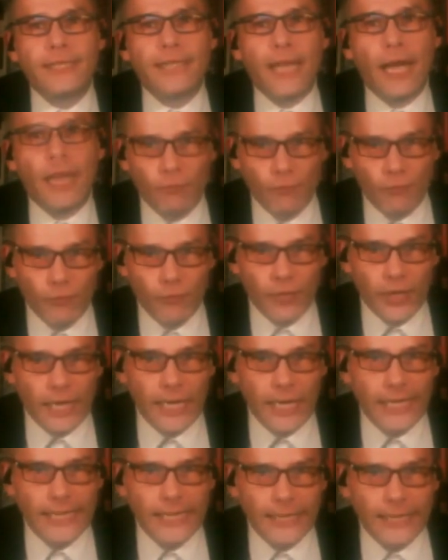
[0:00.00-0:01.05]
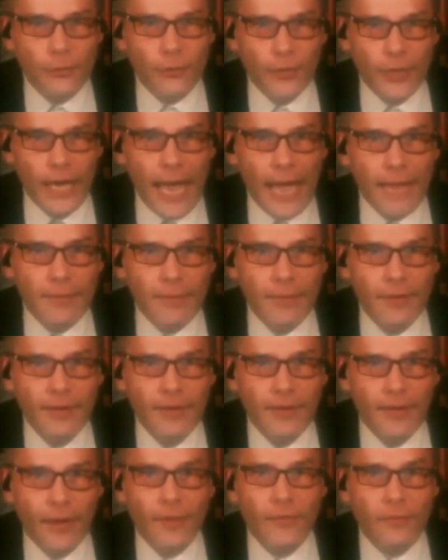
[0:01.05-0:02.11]
is that really your name?
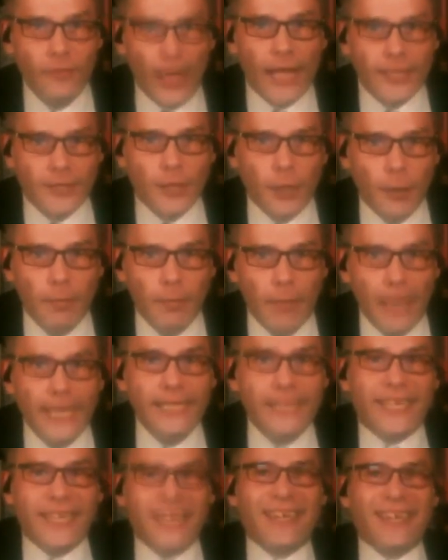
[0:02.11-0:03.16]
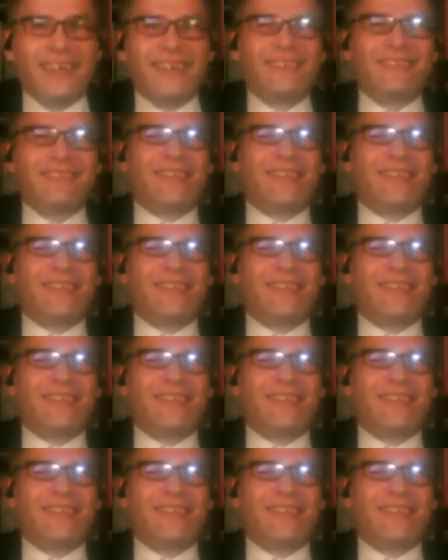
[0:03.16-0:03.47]
Like, that's amazing.